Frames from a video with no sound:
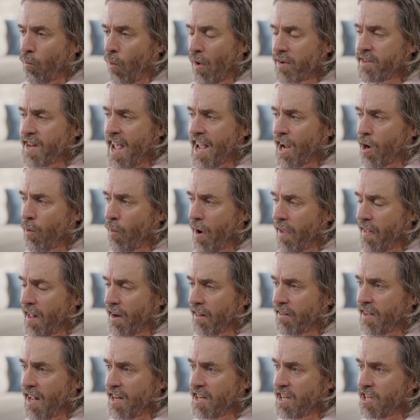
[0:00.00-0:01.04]
One takeaway that
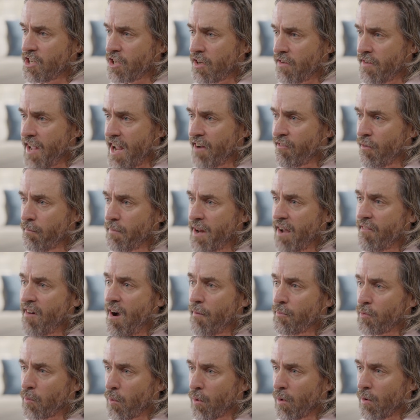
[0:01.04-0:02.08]
attendees should take from
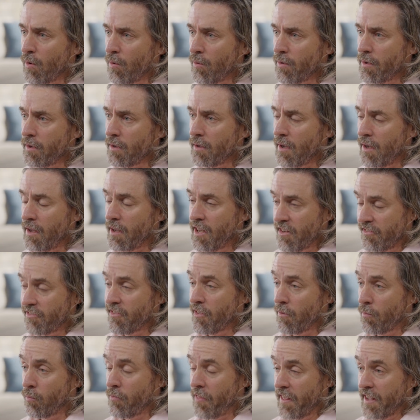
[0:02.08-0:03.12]
DevOps World is
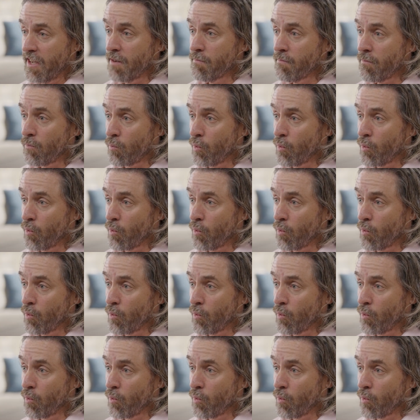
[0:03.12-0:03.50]
the theme,